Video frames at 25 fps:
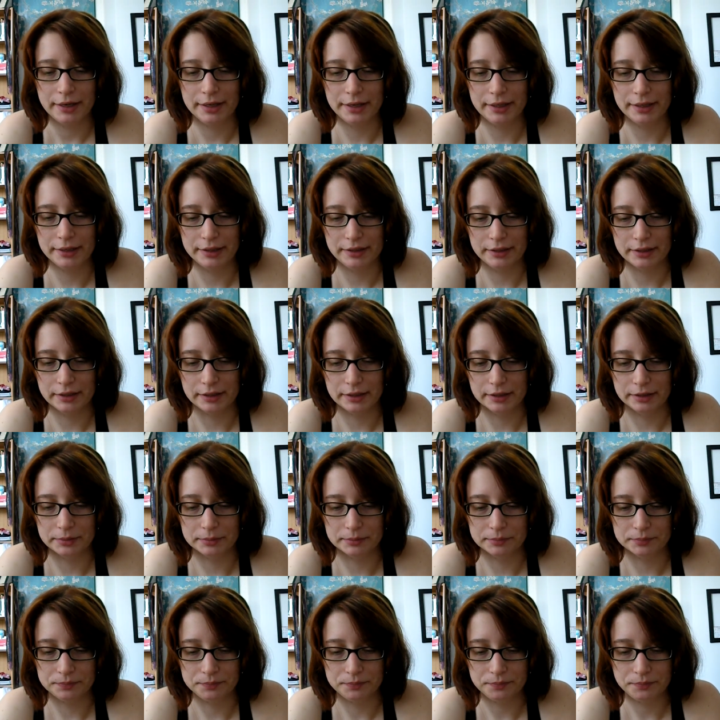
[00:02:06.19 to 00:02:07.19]
And,
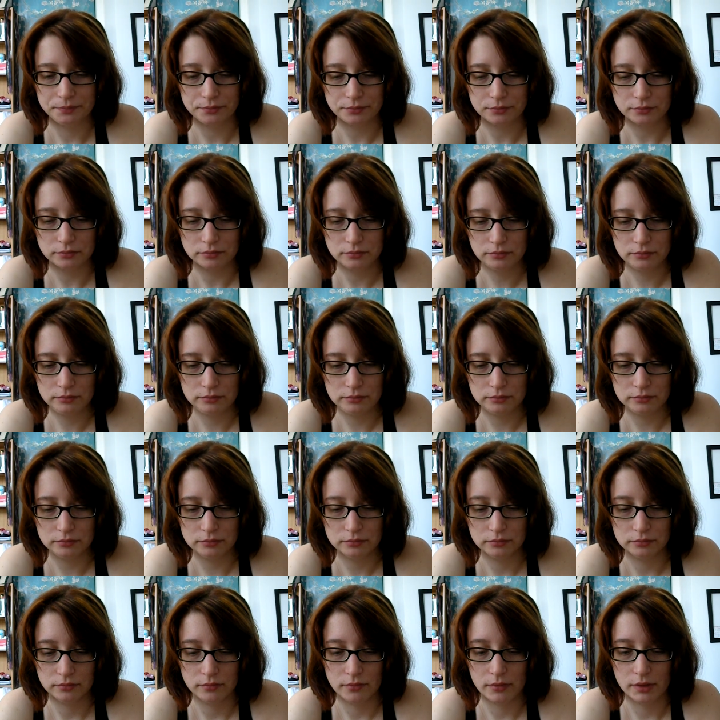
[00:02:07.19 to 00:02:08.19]
um,
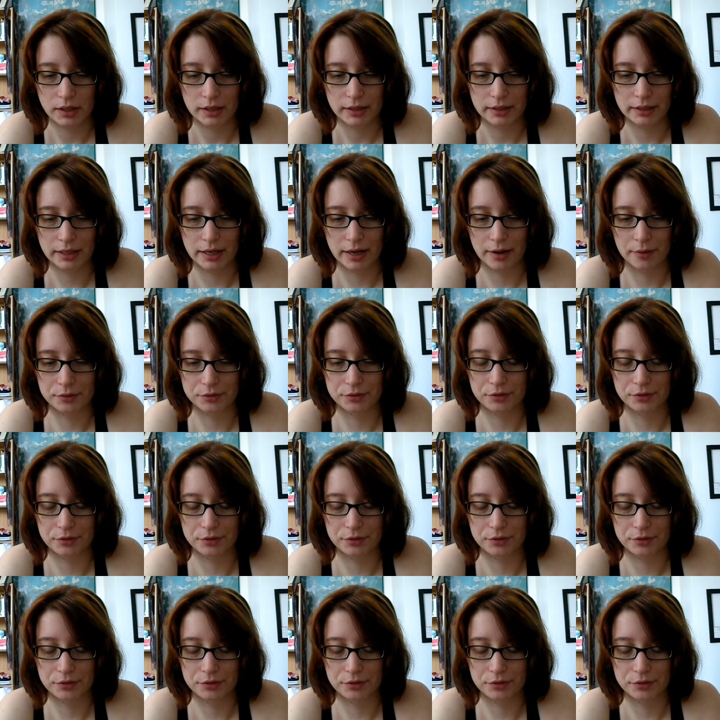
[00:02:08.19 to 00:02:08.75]
yeah,